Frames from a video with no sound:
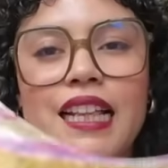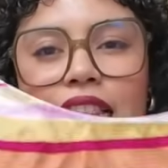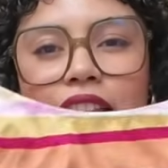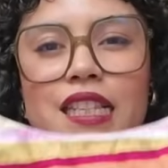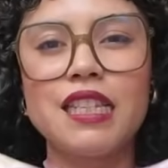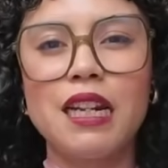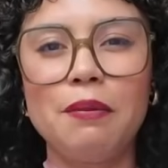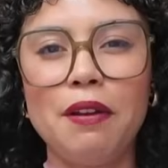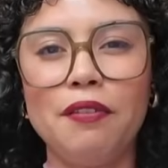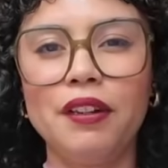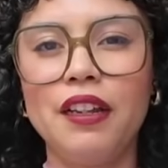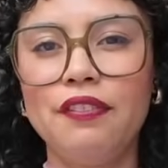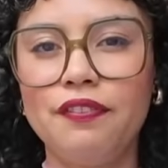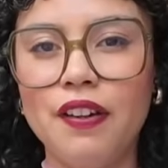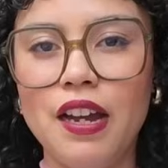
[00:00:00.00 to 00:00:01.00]
that this is going to be
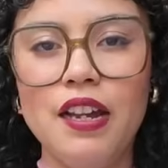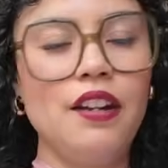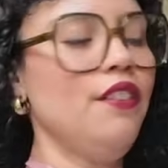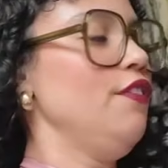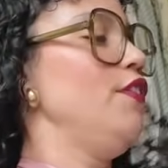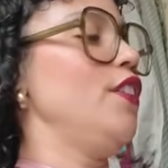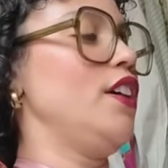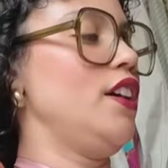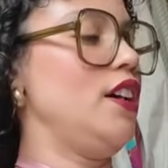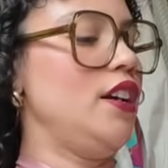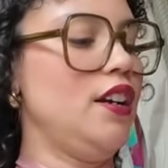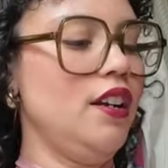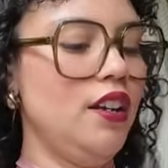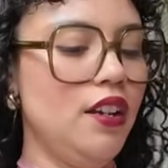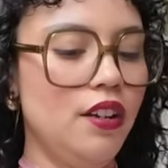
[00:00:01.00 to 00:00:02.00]
really fun
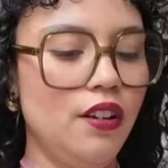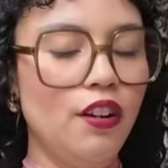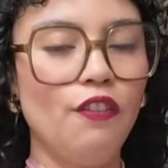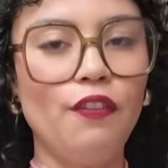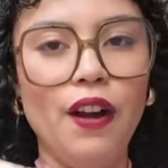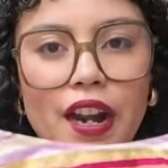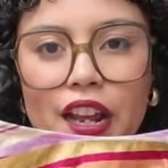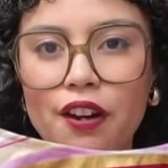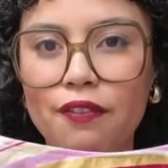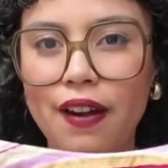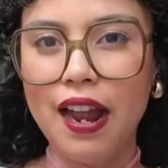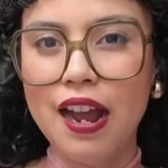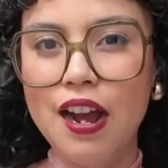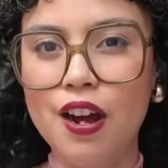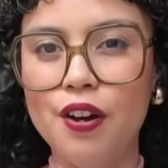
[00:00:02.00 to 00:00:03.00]
for running
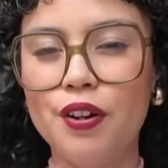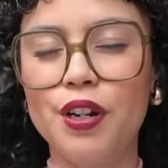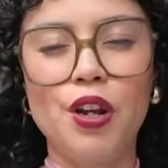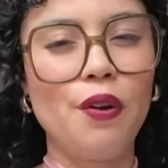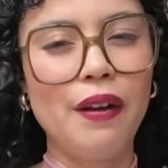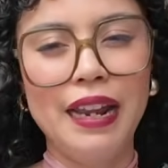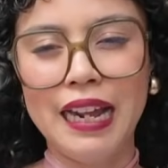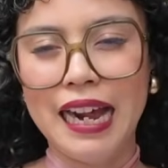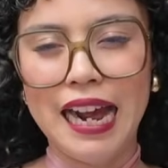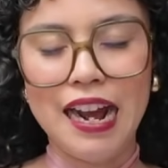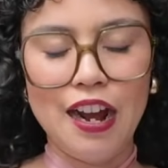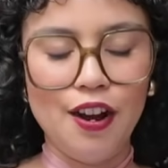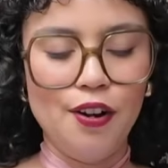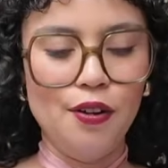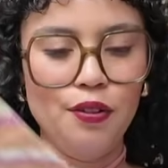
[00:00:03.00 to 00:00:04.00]
around, going
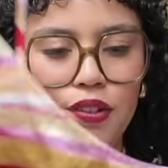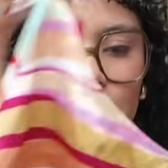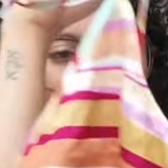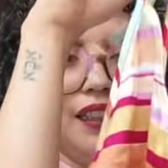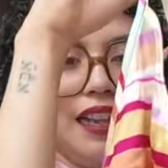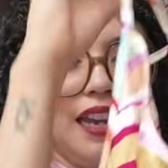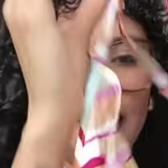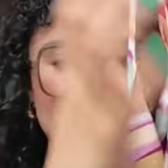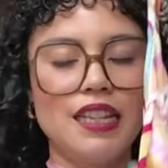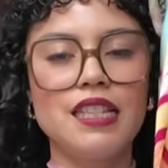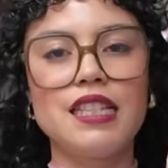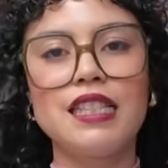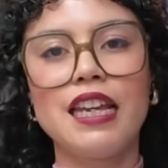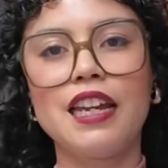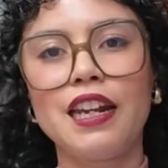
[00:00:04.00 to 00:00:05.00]
out. Like this
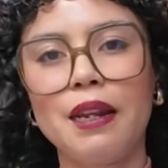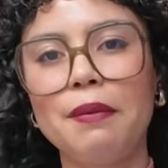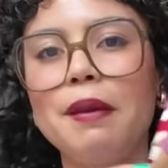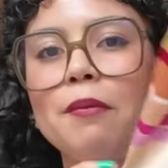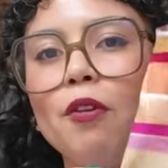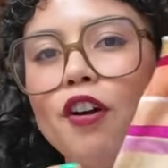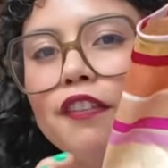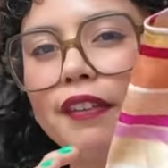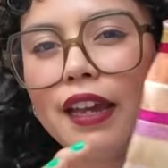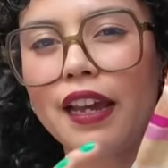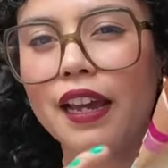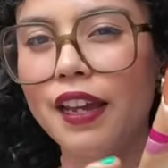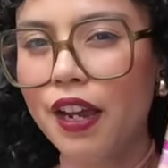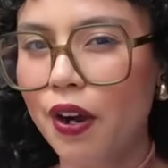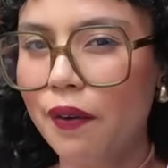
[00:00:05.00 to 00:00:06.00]
is like going to be more of
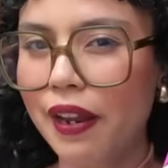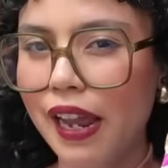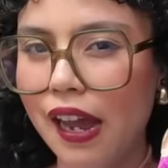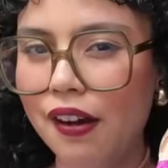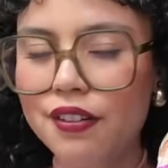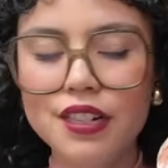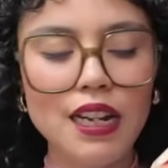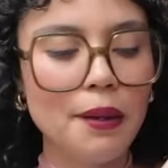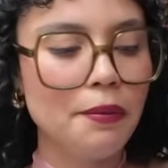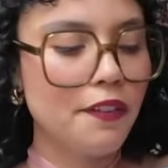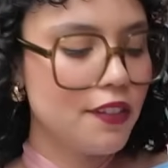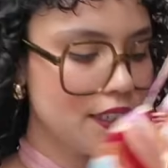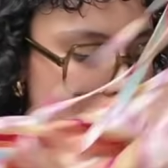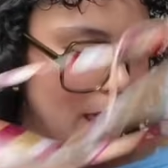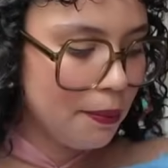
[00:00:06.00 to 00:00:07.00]
like a going out type of
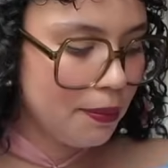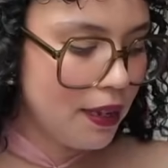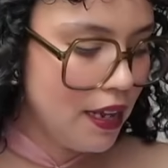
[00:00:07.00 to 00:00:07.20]
slip.